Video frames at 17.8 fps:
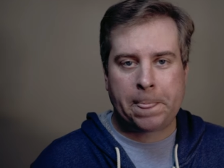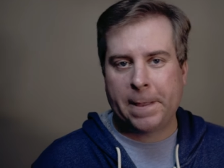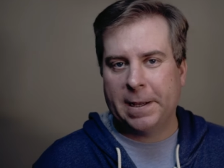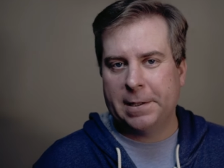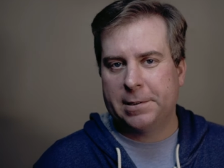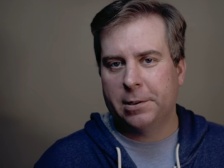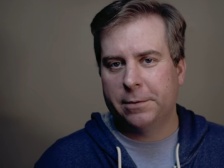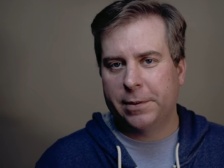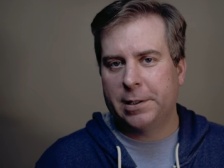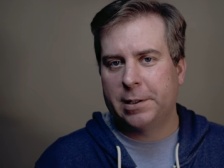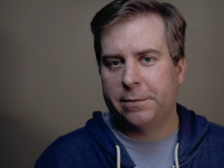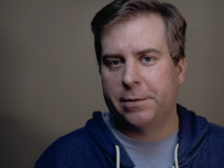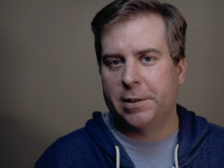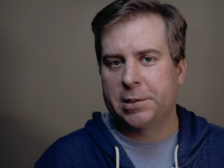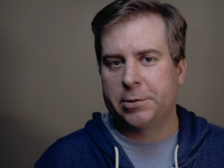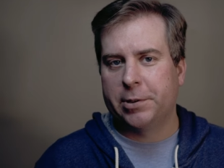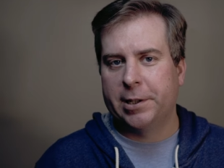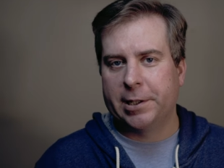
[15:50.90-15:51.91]
I still find it
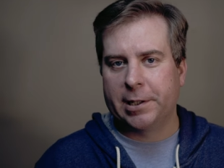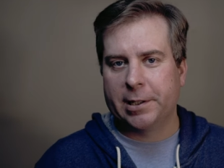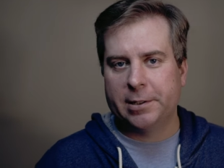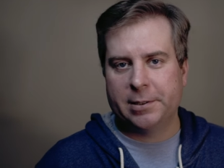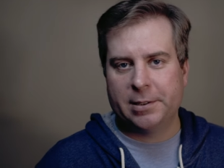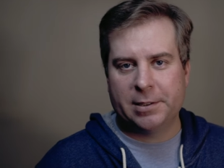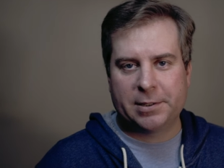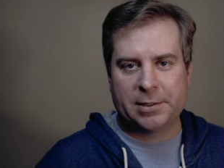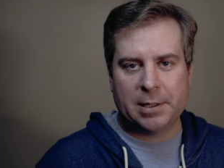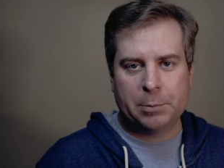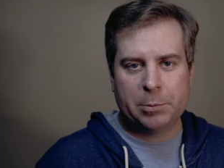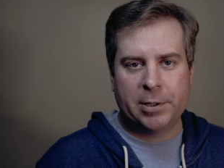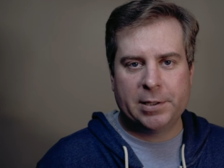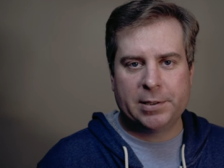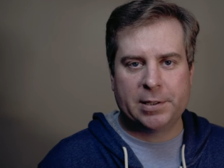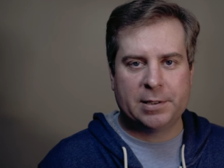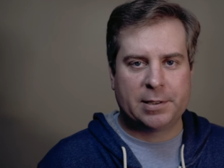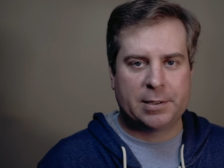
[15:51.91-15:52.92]
frustrating, and in some
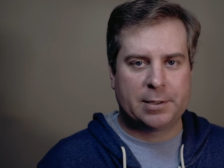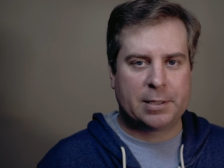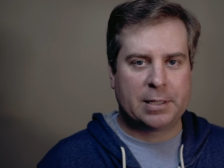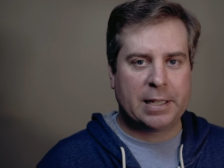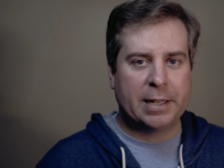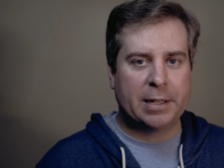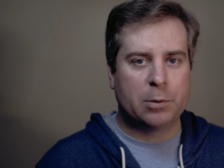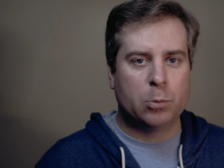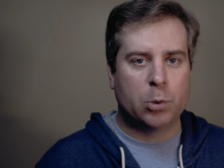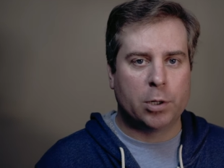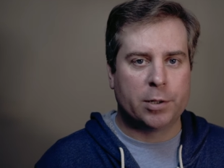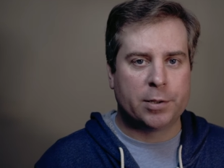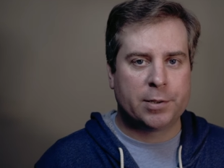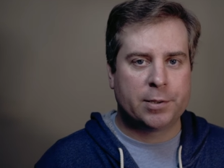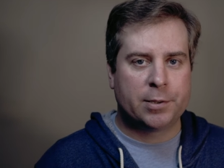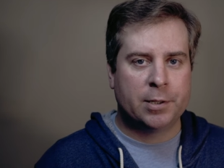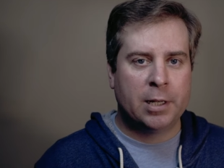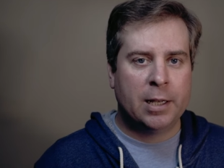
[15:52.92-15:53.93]
ways, it's getting
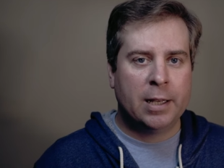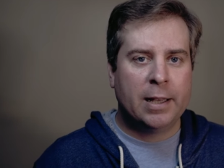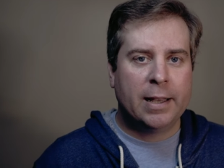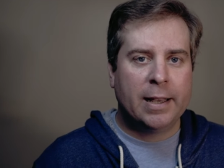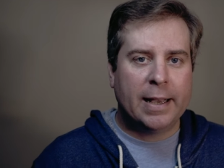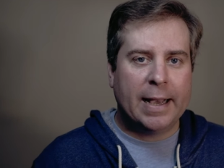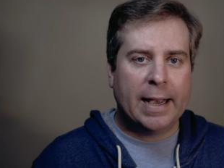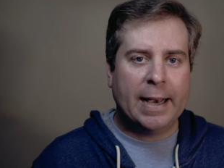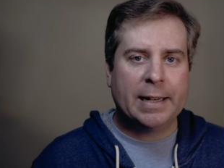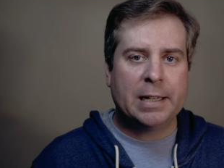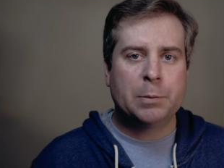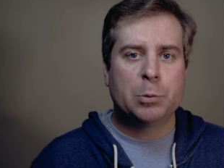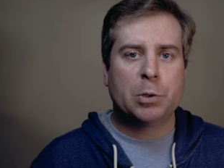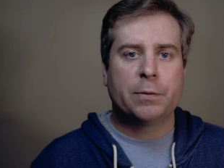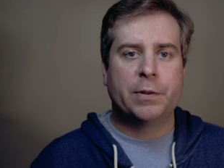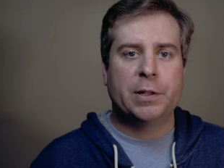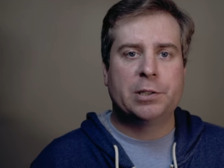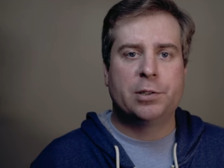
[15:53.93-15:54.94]
worse. Adding
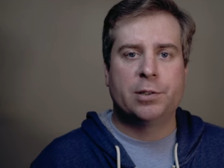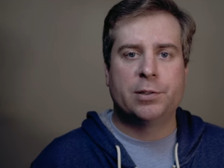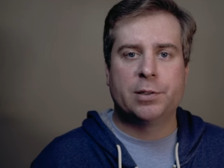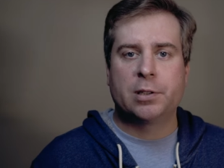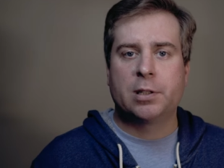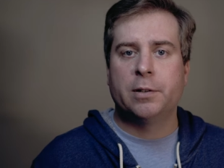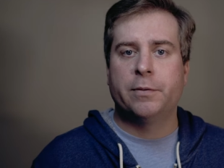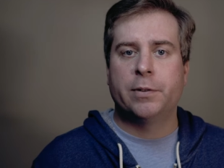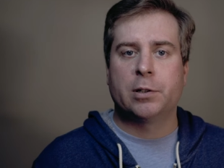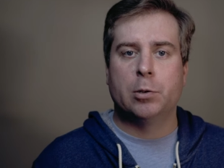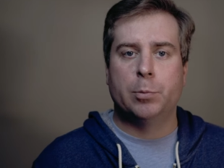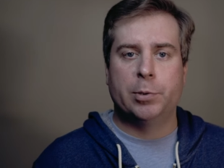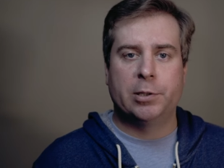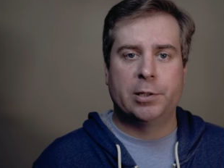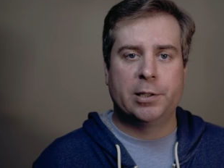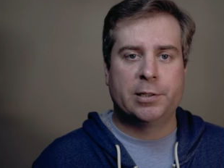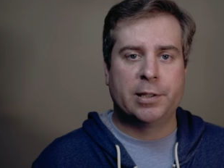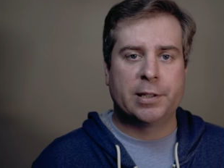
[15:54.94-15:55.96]
more features and
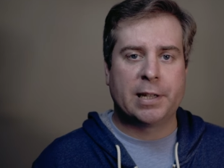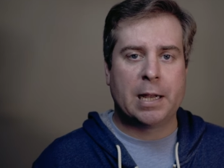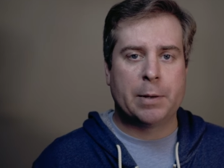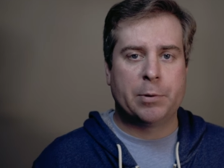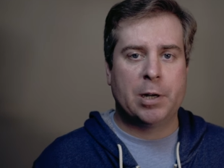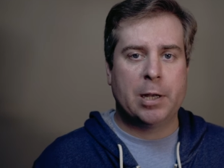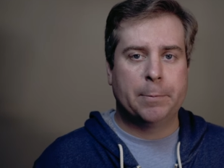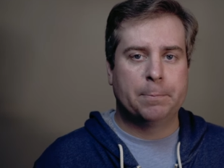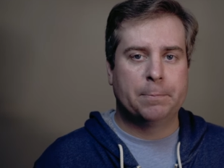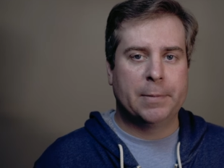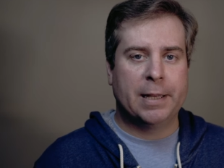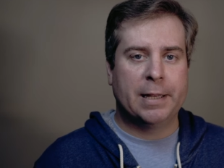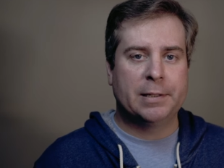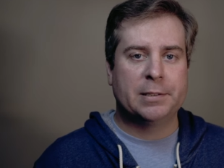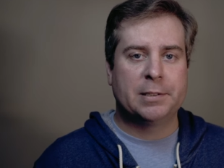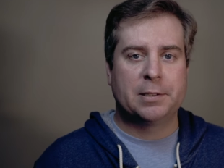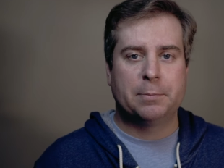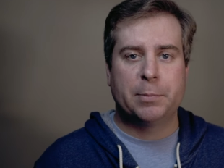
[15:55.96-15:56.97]
configurability to the camera app
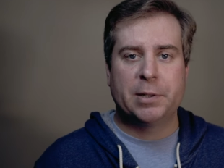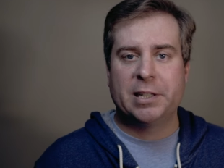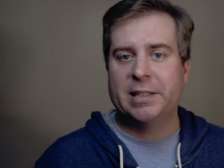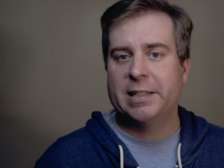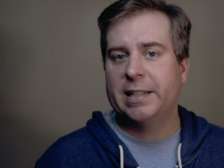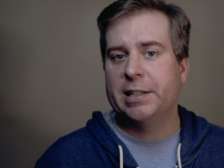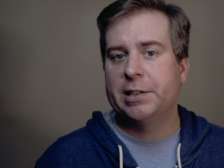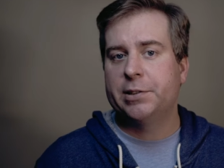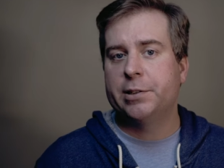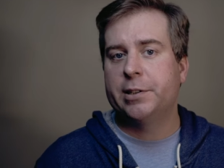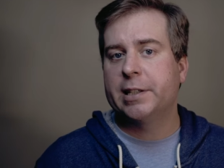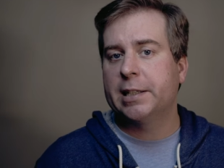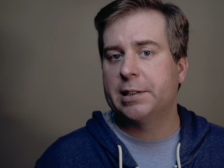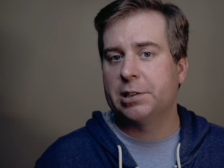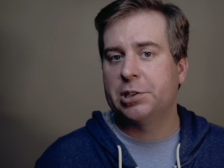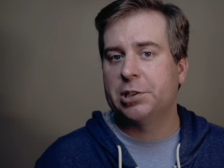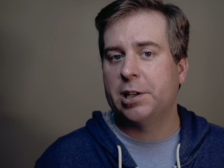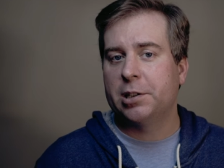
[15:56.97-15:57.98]
has made it easier to
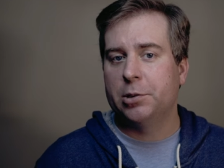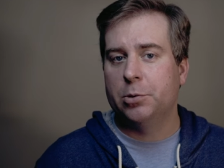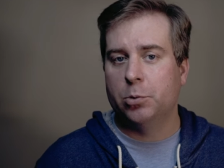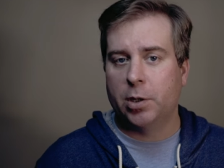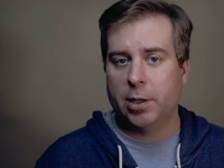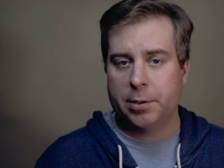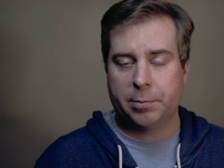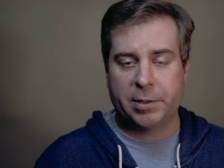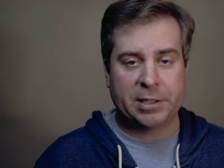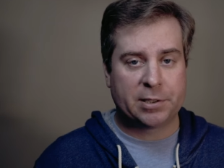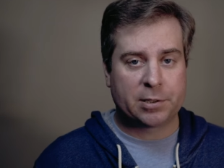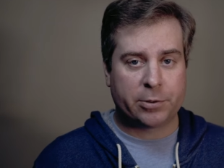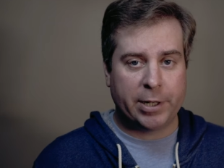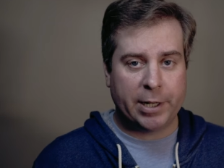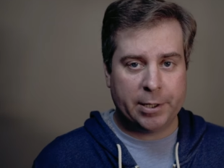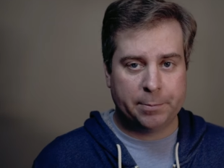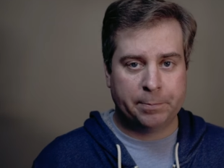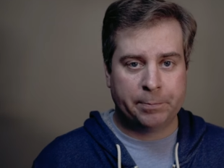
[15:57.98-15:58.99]
get the shot you want, that's
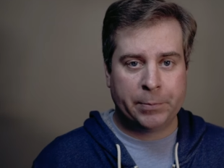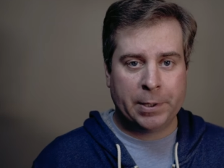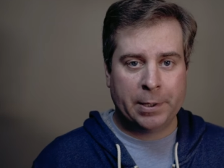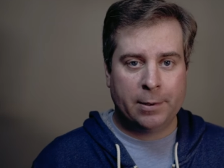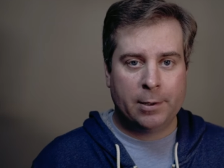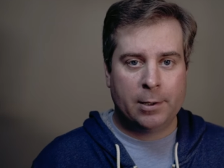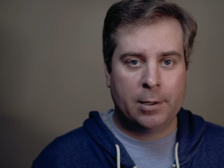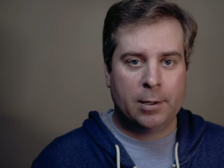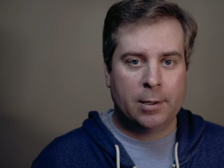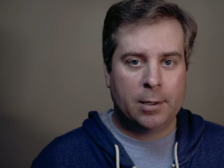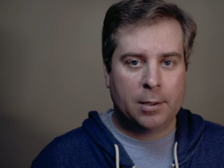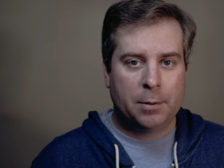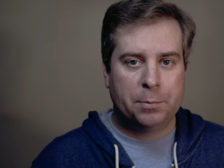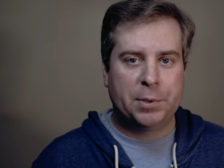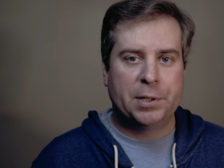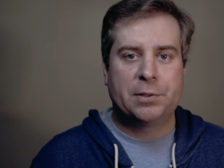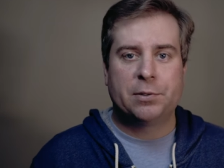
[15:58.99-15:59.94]
great, but